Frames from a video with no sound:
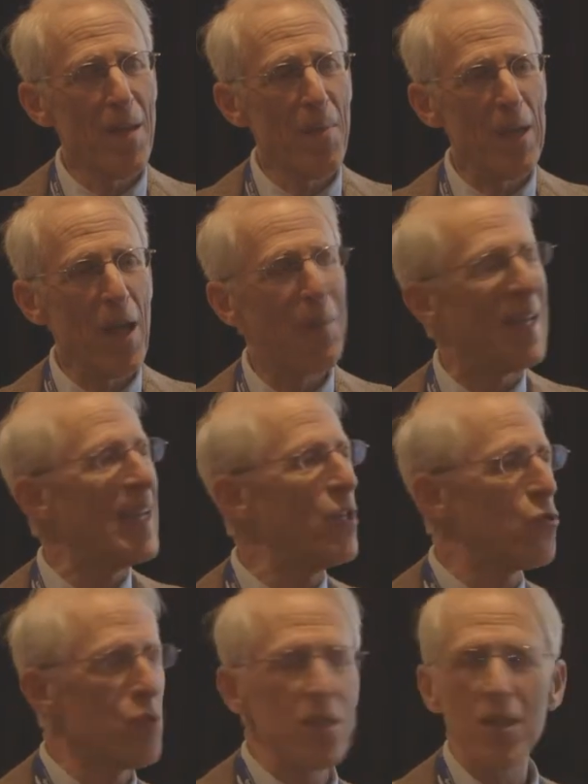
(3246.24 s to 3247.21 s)
becoming
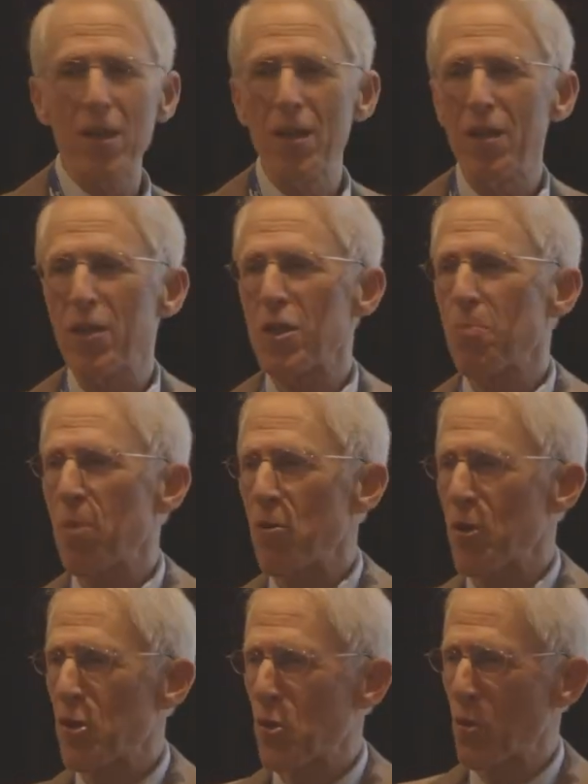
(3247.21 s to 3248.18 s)
interested in the
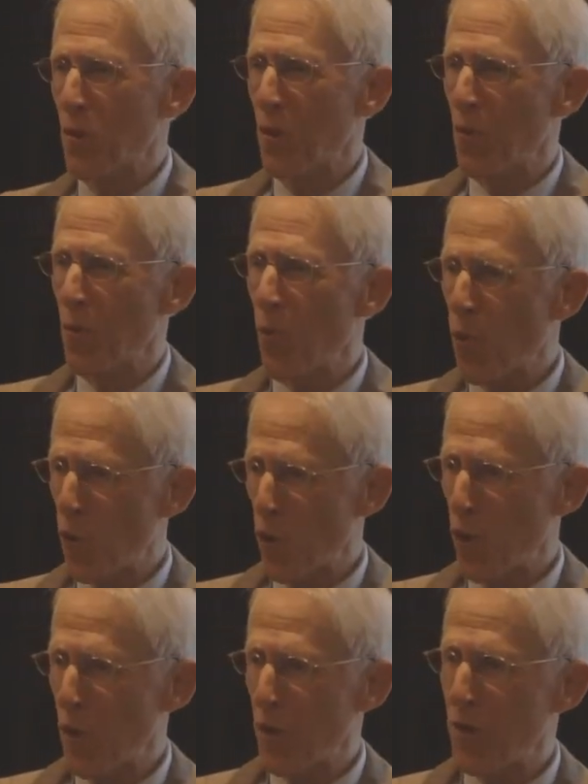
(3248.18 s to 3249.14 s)
spiritual
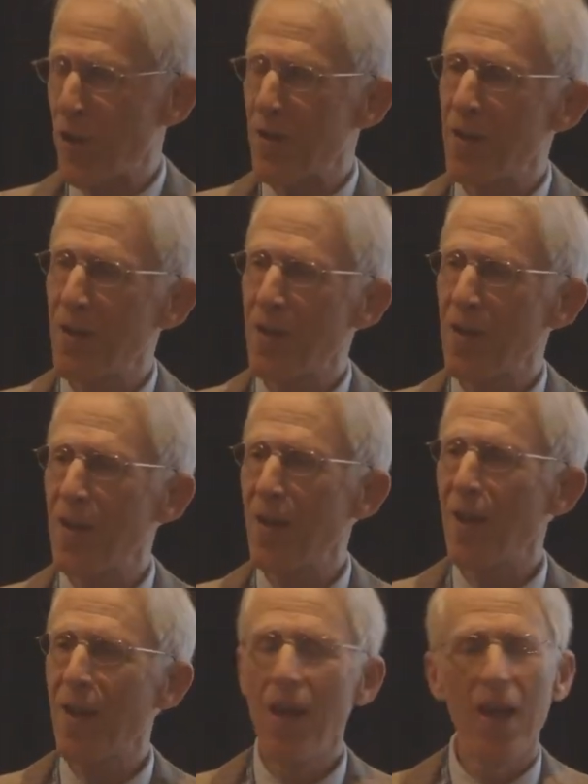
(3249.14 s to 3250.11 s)
world.
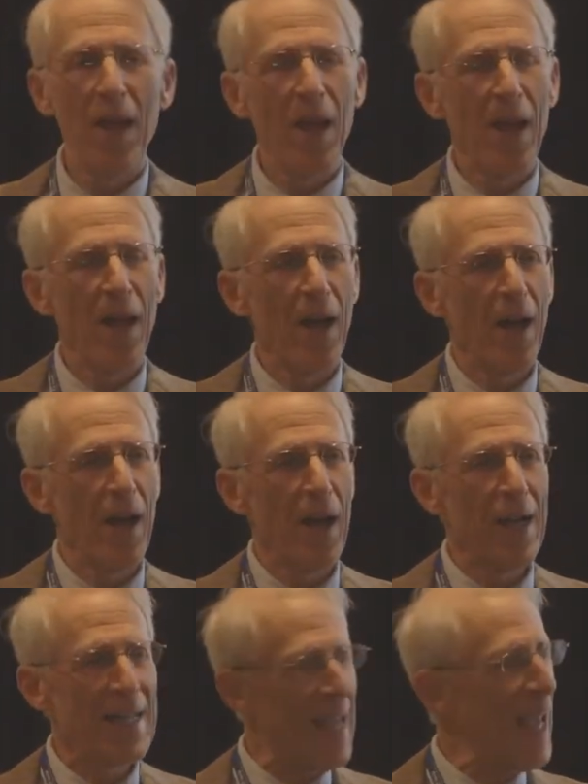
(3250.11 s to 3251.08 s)

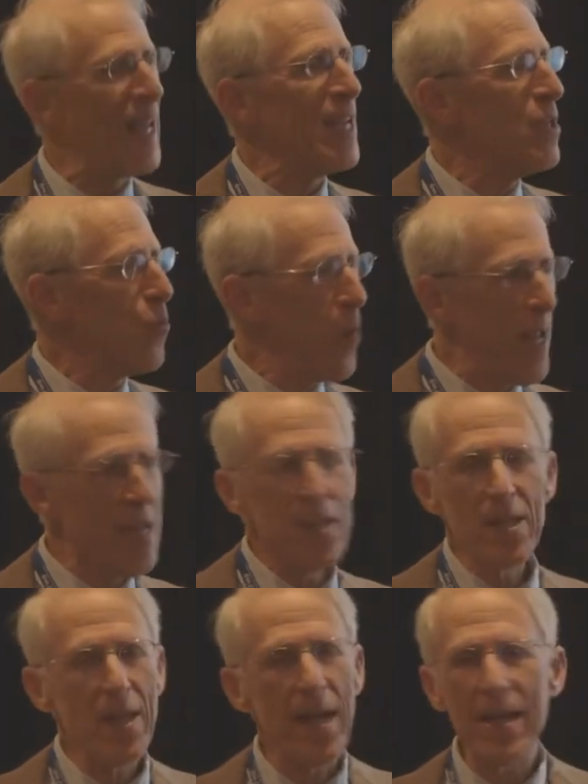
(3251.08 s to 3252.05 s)
Again, in
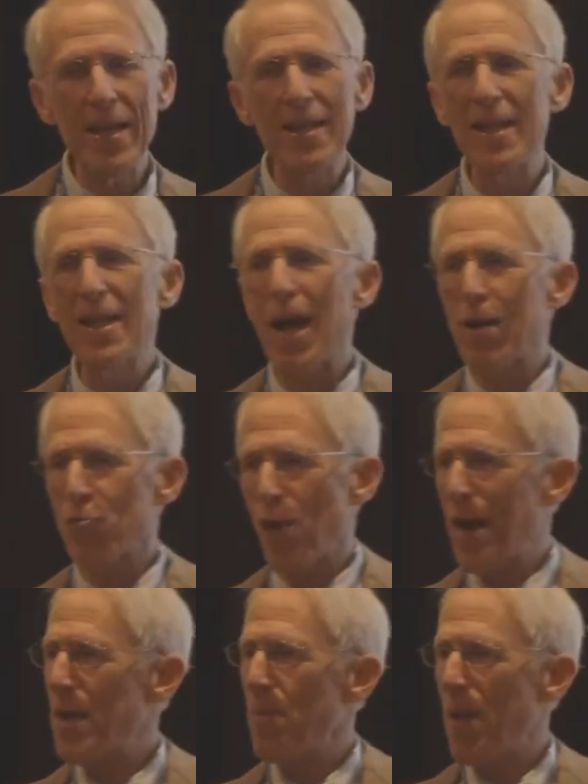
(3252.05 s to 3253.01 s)
ways that he did not
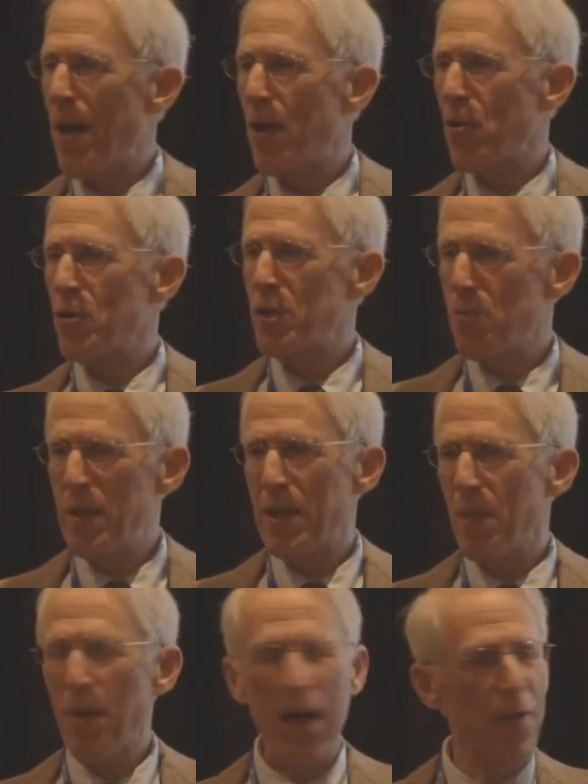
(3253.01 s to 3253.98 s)
write about or speak
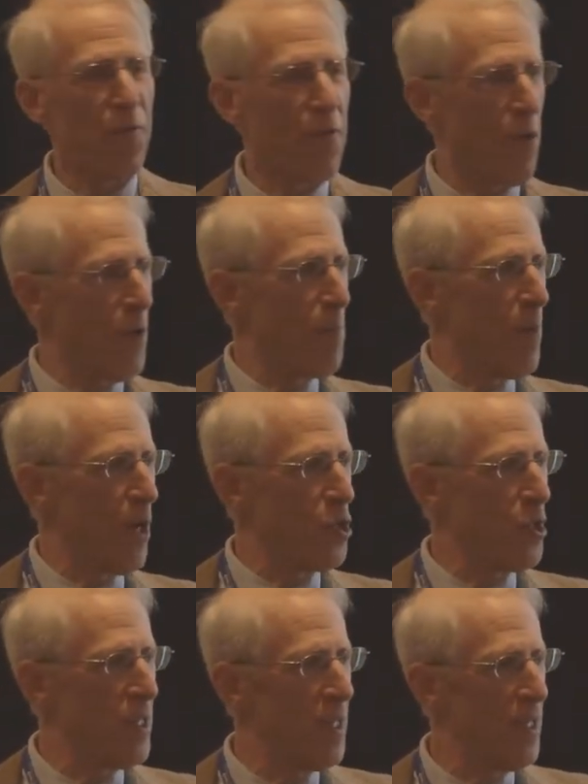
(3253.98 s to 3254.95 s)
about very
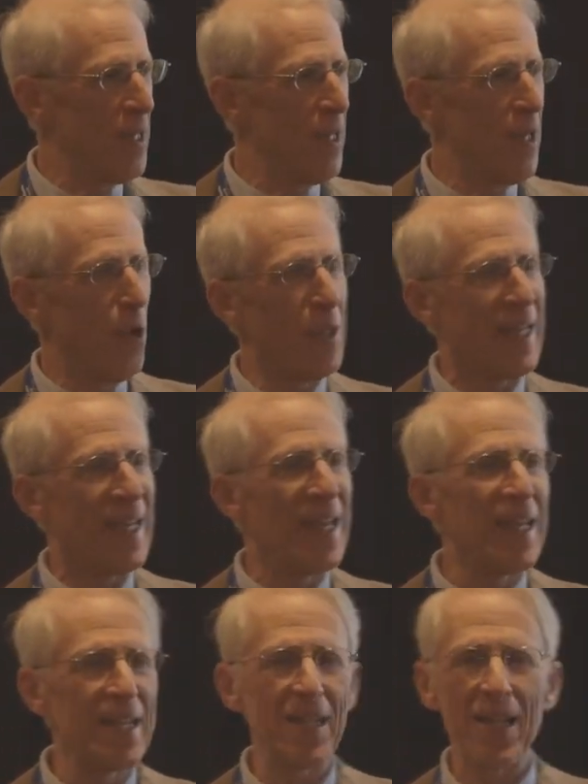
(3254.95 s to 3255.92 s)
much. He only
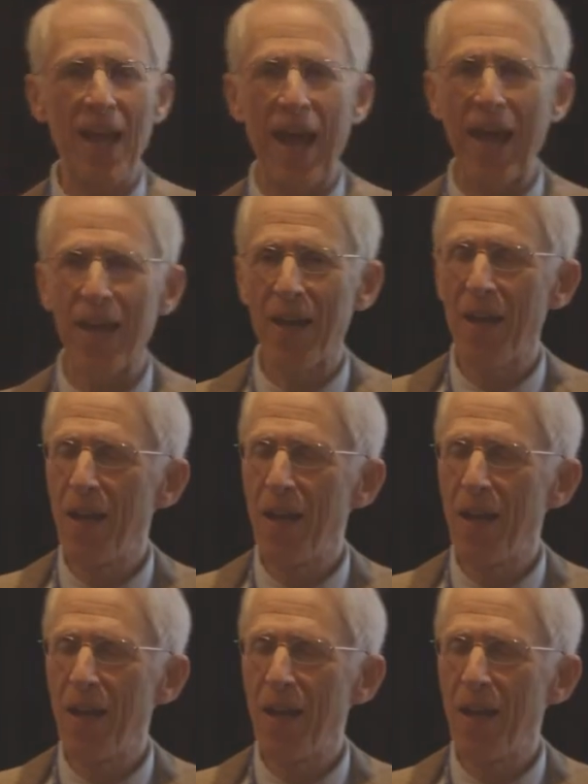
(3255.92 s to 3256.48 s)
hinted at.